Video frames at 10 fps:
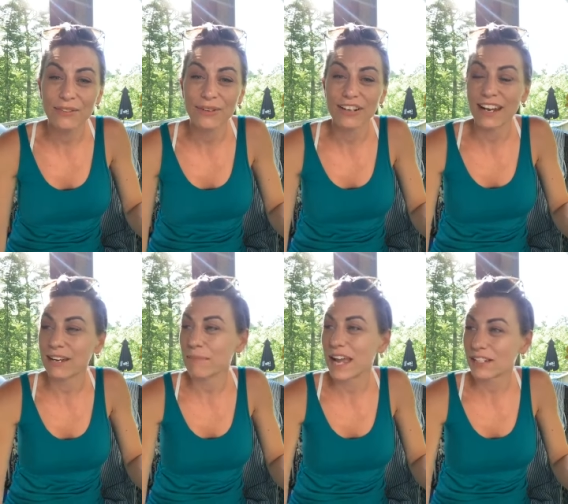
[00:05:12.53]
or
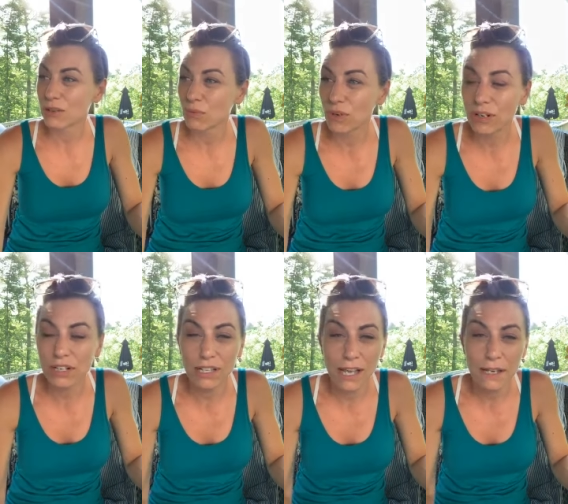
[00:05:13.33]
getting back to
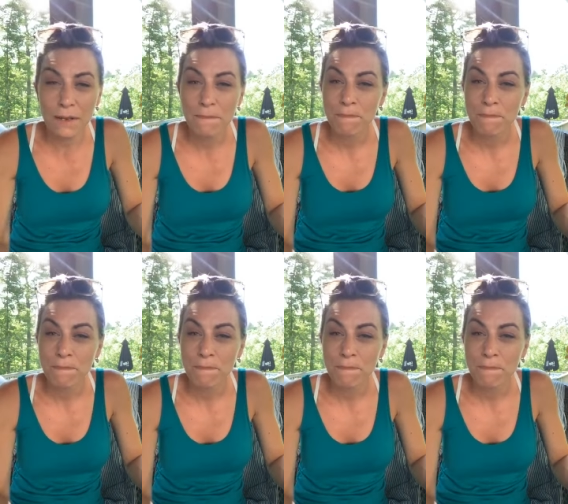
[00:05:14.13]
work, like,